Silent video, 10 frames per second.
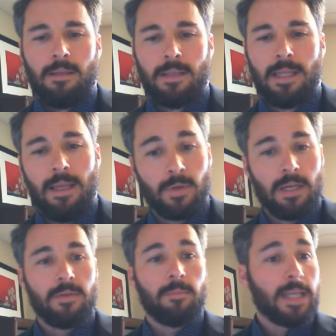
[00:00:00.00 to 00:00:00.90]
they were
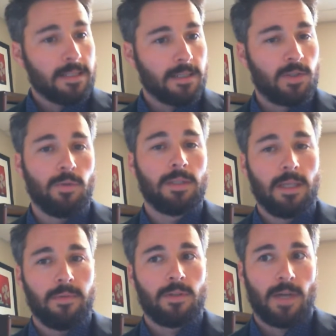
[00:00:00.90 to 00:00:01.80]
given blessing to and
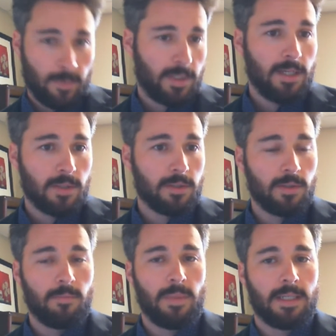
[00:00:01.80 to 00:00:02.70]
given transportation
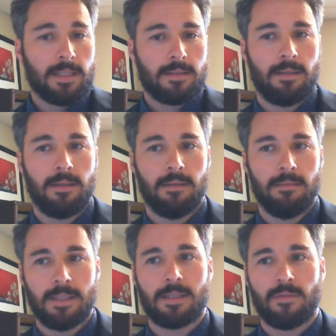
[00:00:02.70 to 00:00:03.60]
to, because
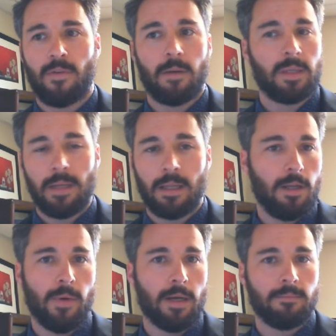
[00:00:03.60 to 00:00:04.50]
this is a farm in the middle of
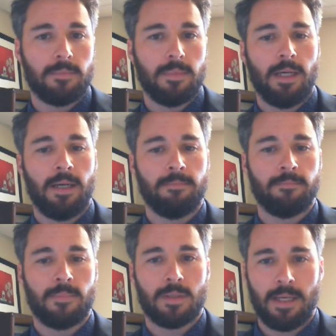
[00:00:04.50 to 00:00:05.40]
nowhere.
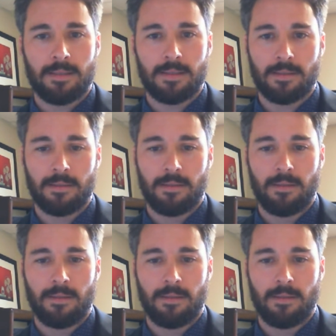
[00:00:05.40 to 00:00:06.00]
So that's